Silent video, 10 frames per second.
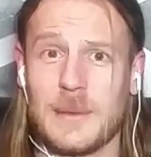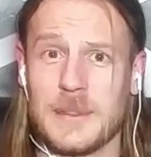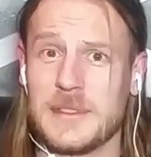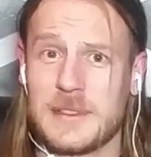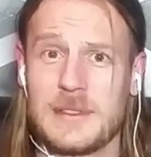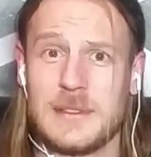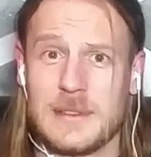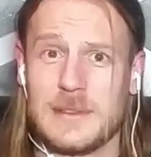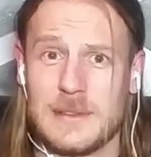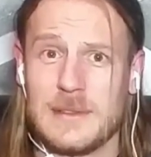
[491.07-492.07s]
that was
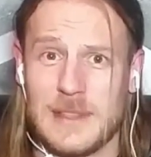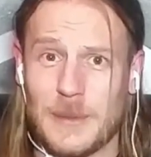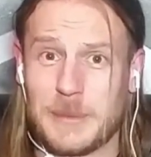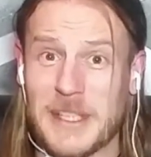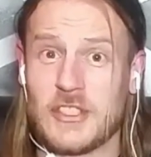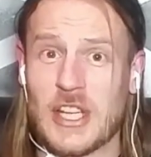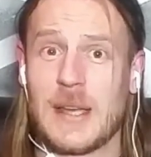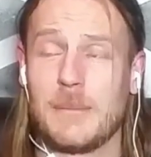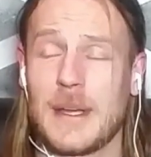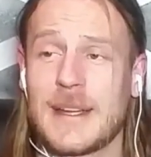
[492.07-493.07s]
that was my
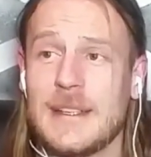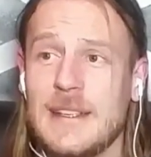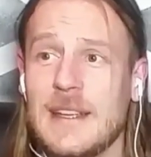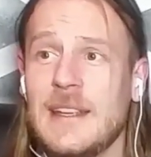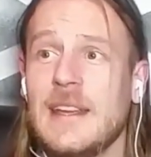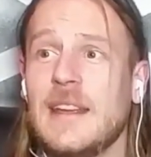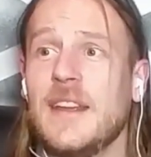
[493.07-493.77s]
jam back in the day.